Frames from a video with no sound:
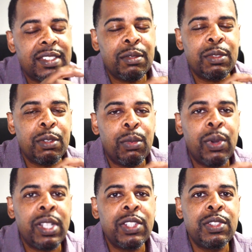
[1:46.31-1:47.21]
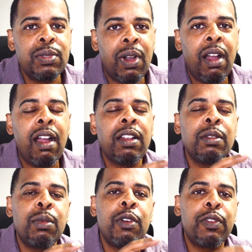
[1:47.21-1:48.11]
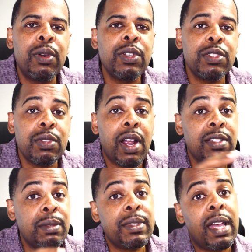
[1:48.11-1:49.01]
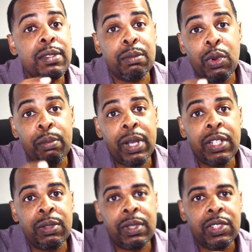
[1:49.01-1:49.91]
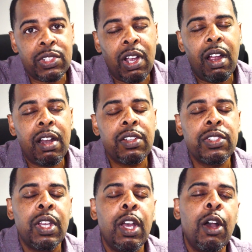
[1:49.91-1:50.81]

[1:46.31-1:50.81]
The more niche you are, the more focused you are, sometimes the more money you can charge.